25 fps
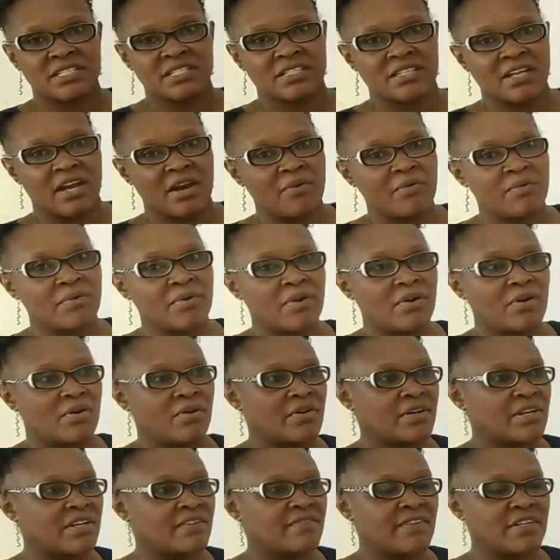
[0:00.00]
town
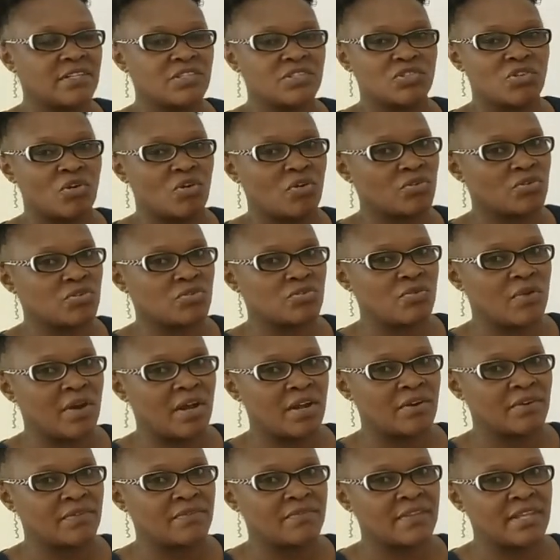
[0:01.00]
or even talk to
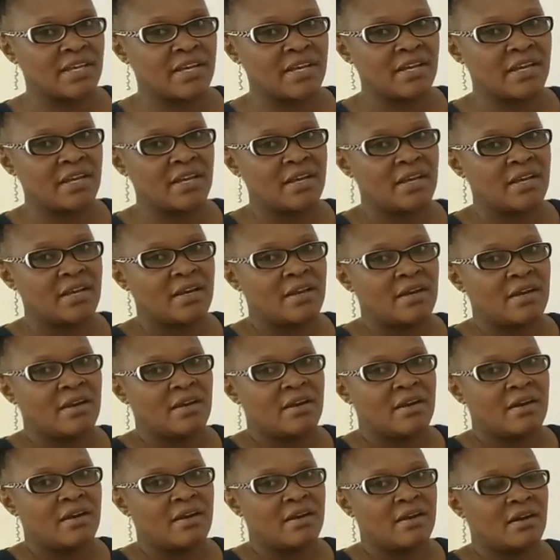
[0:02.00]
one of the
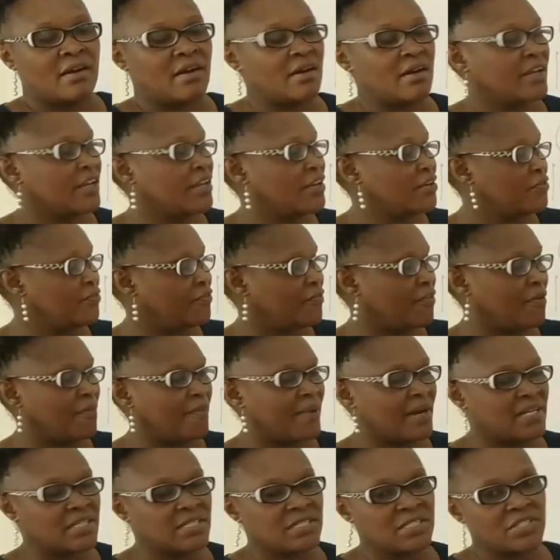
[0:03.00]

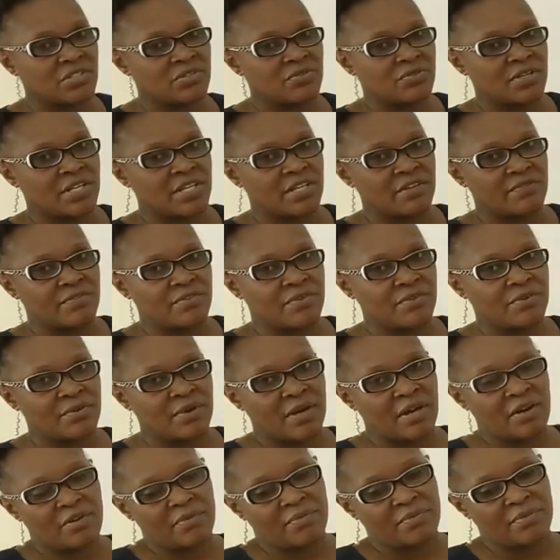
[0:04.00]
informants to give you
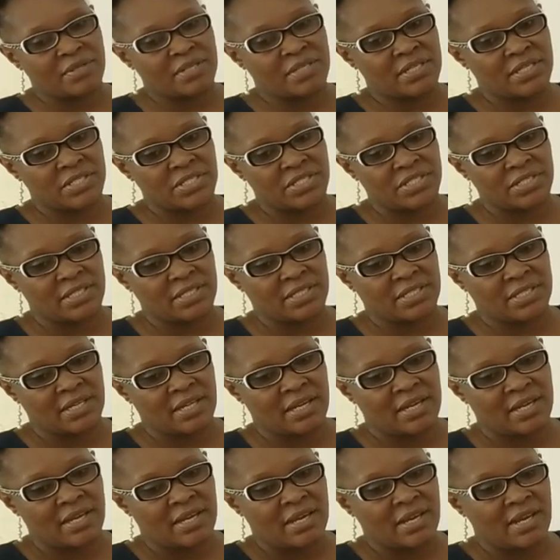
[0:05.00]
accommodation.
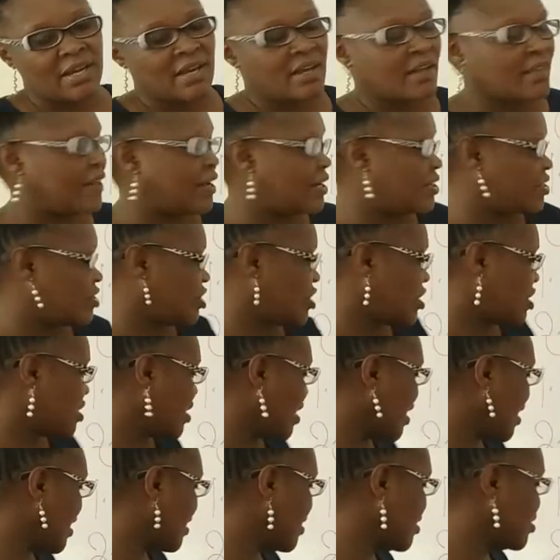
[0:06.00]
That is
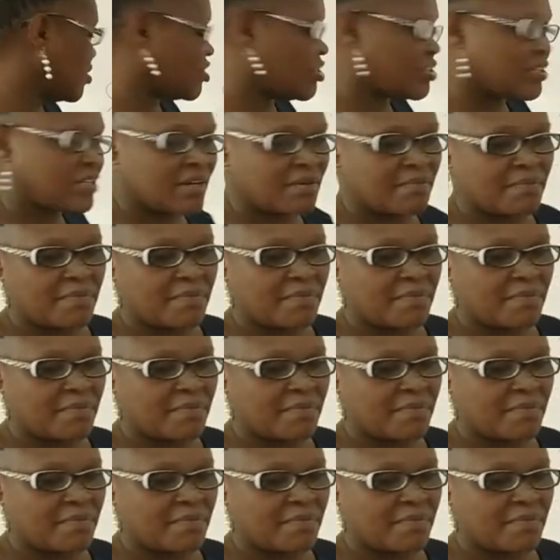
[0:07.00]
challenge number